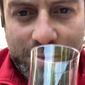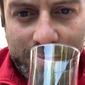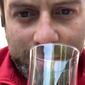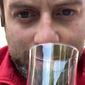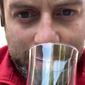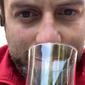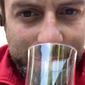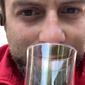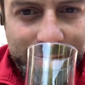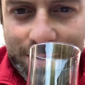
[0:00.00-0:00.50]
So
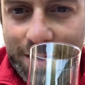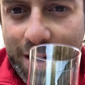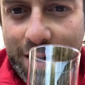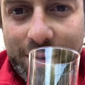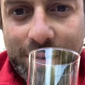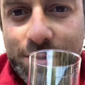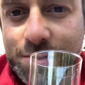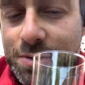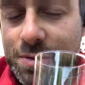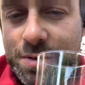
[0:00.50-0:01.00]

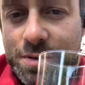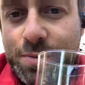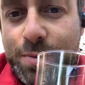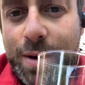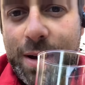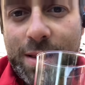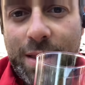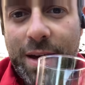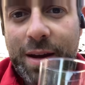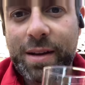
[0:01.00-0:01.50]
ciders, that's why
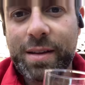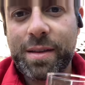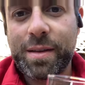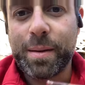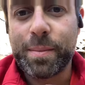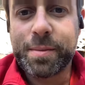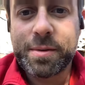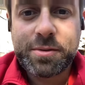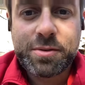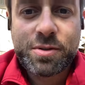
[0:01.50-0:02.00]
I like
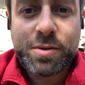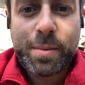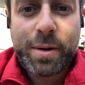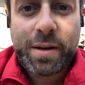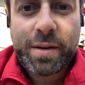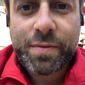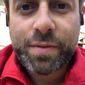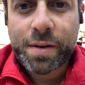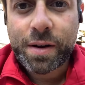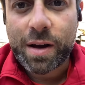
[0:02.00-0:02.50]
them. There's so many
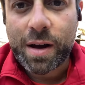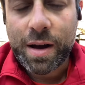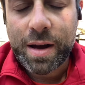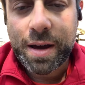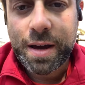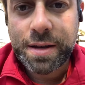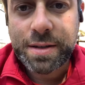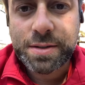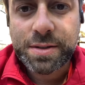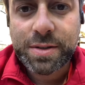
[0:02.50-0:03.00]
different
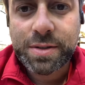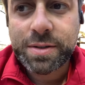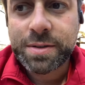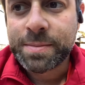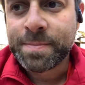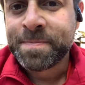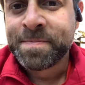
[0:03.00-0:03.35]
kinds.